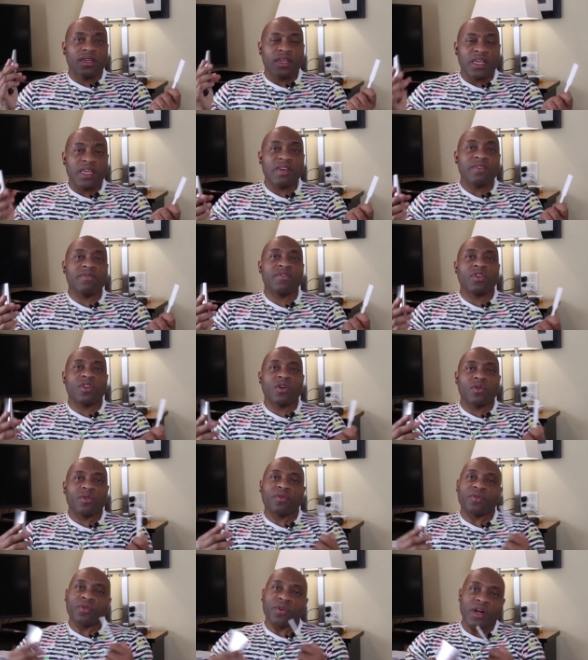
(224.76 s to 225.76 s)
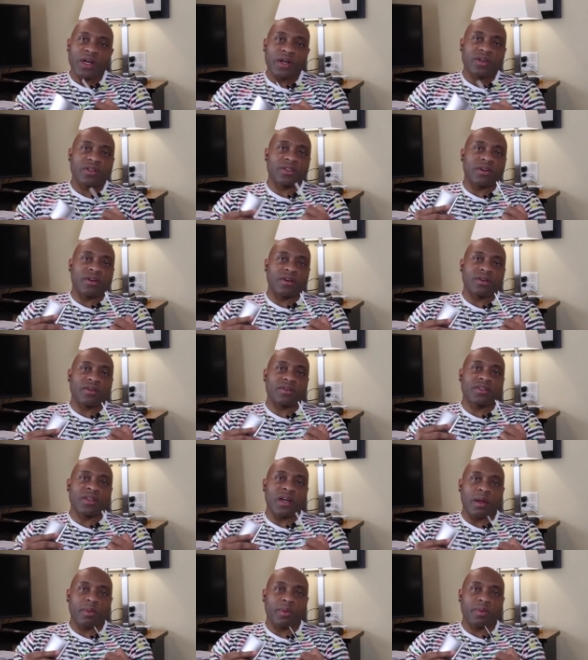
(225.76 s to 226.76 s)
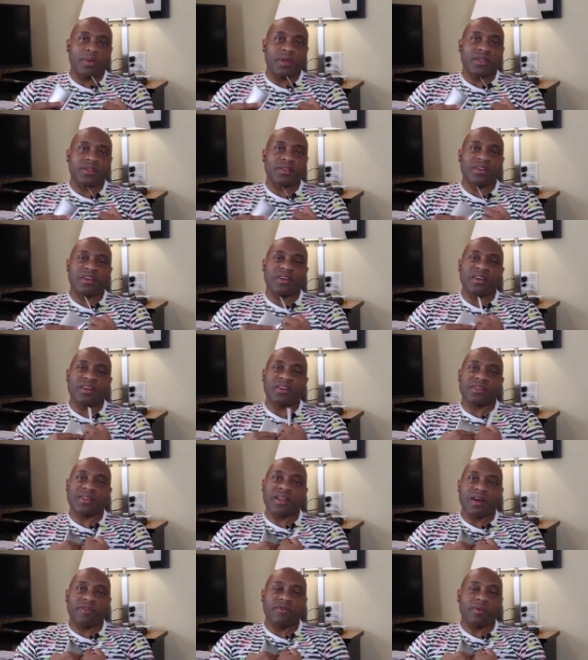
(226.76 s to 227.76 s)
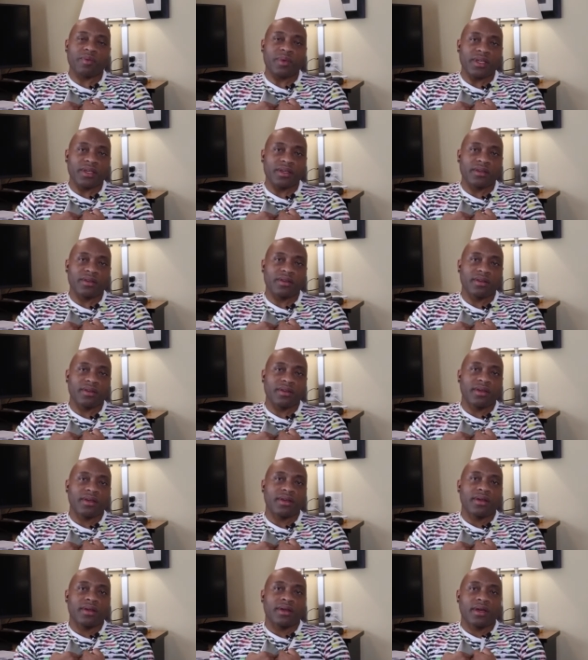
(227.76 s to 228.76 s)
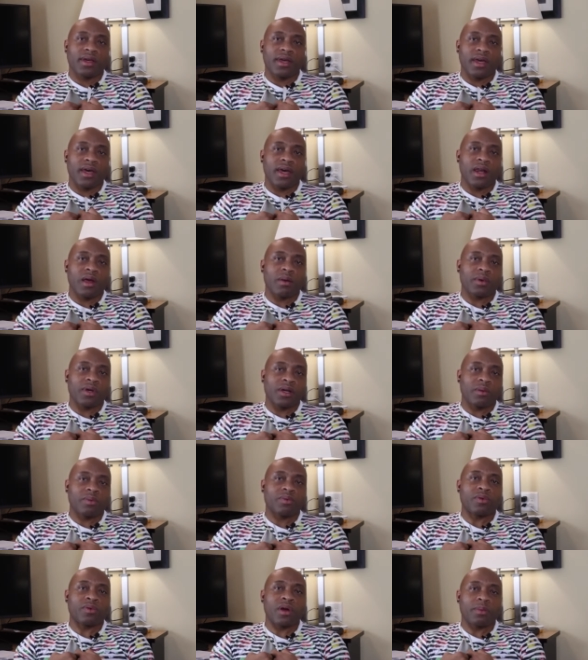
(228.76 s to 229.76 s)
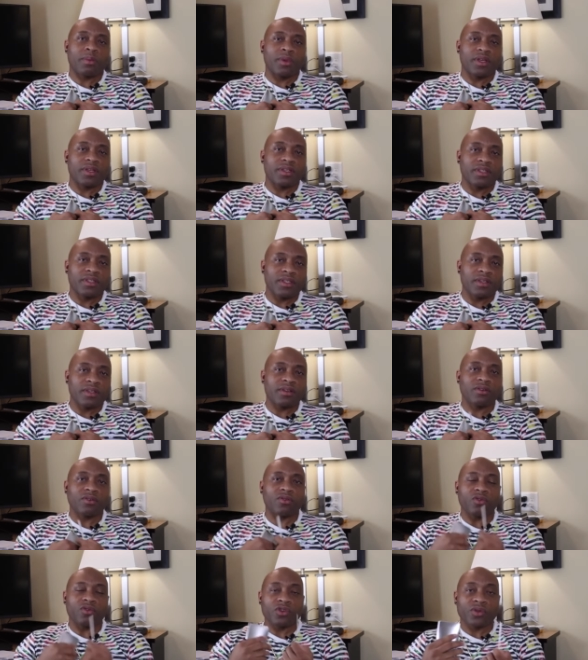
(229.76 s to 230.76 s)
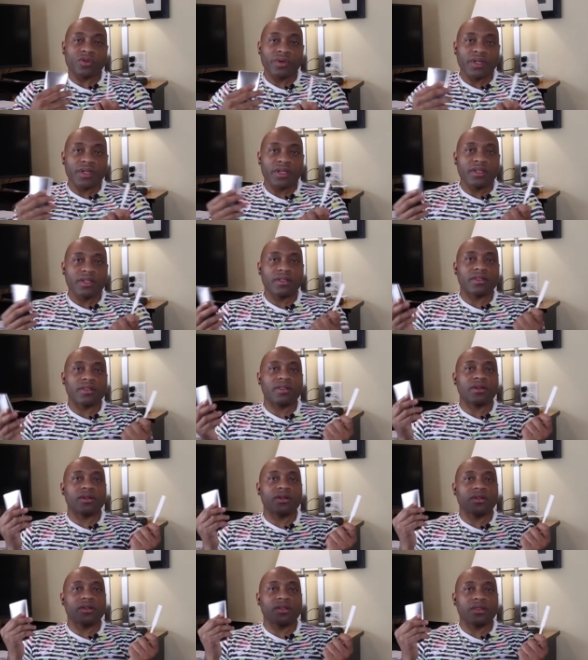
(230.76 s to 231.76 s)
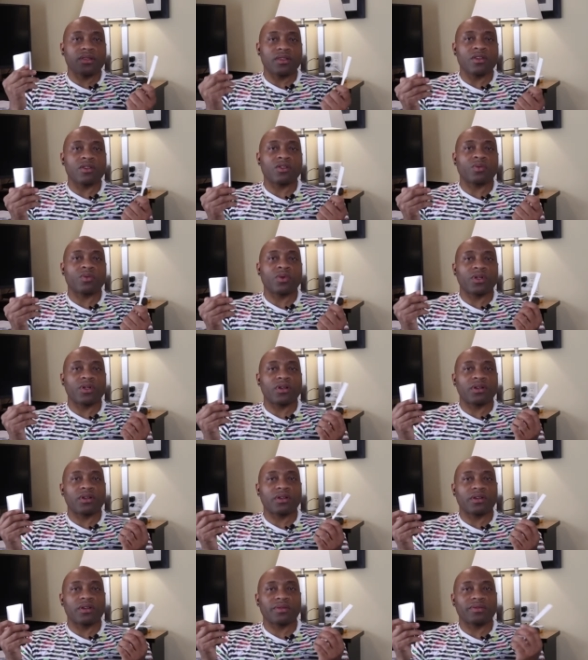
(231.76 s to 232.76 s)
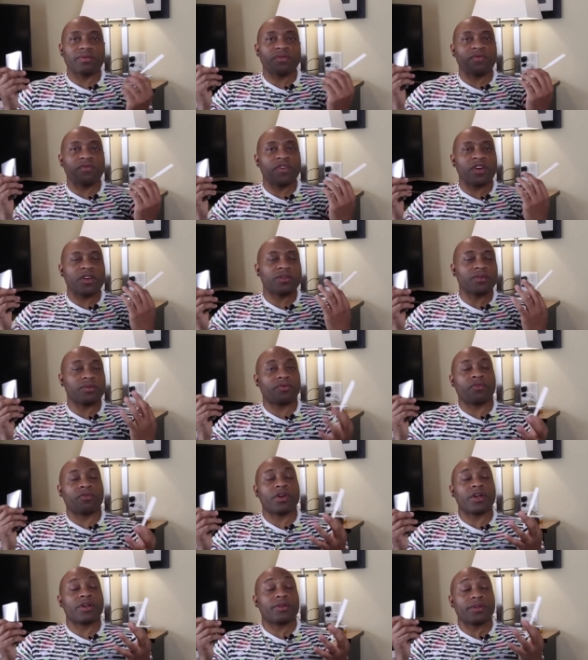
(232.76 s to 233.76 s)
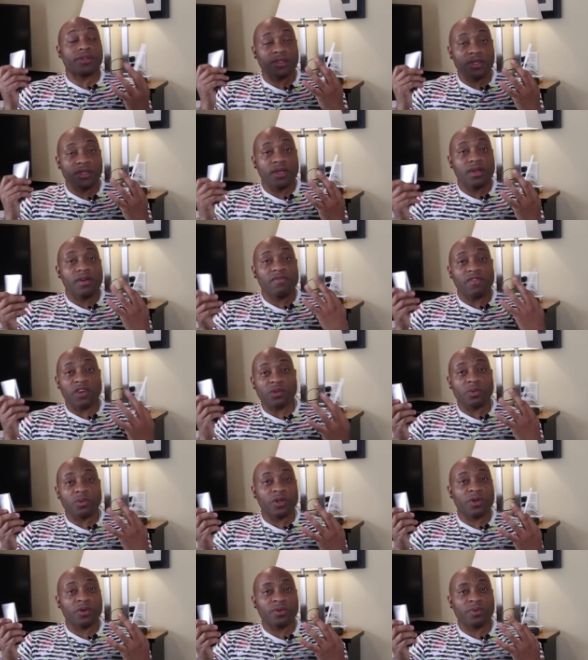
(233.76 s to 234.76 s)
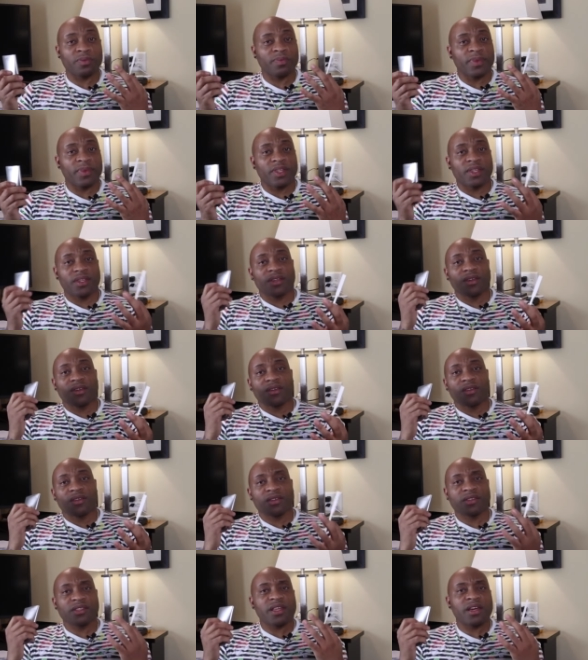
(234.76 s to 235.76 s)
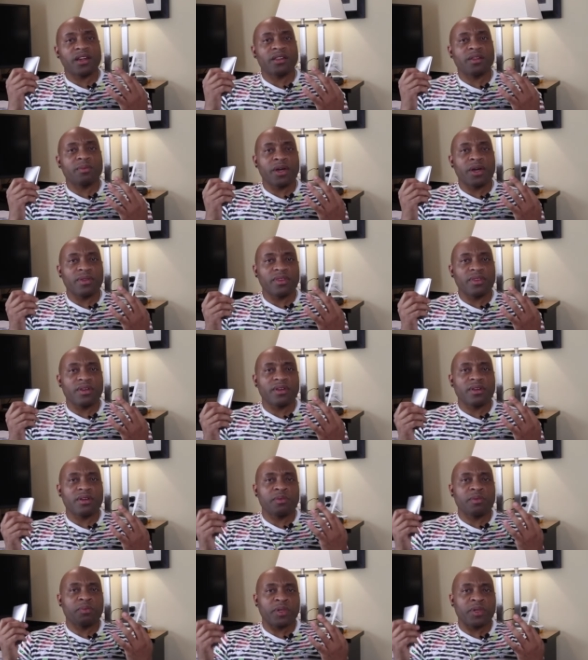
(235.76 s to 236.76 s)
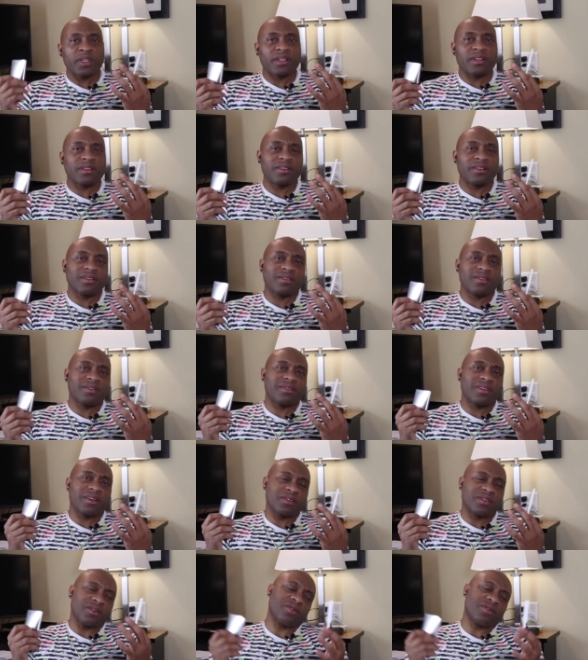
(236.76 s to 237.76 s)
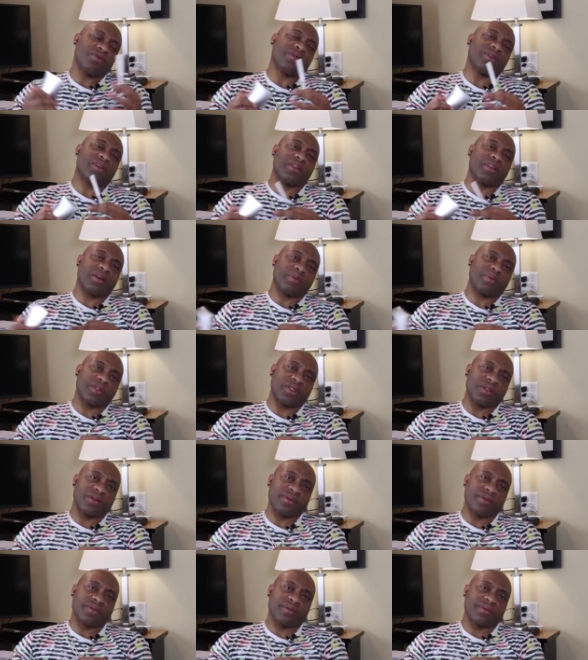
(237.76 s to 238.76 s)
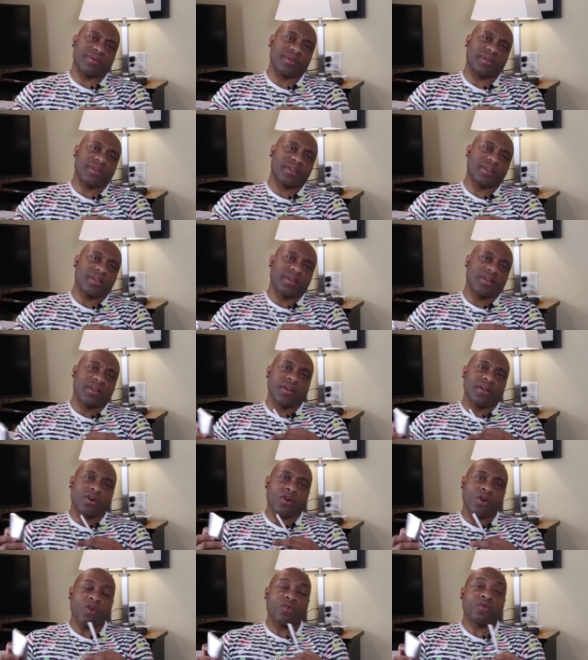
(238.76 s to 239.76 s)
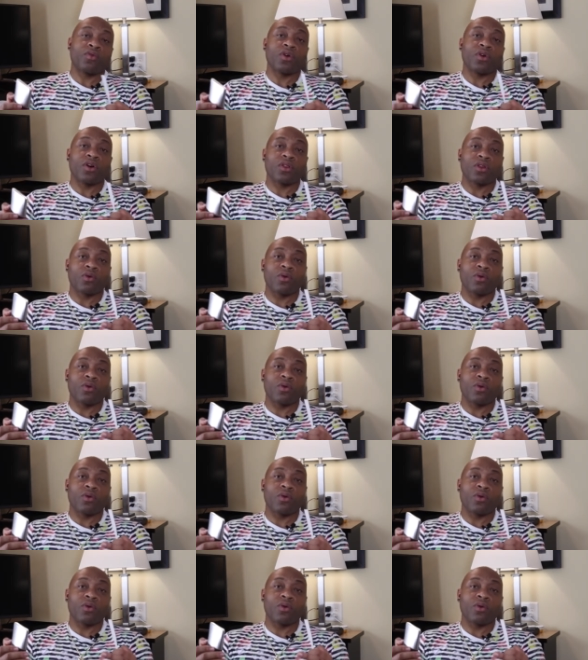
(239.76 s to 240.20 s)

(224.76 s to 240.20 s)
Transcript: Even though the fragrance garners compliments, it's not for me. And I'm gonna probably sell or trade this one on a fragrance Facebook group. There's a lot of them out there, but that's a whole nother episode. Overall, the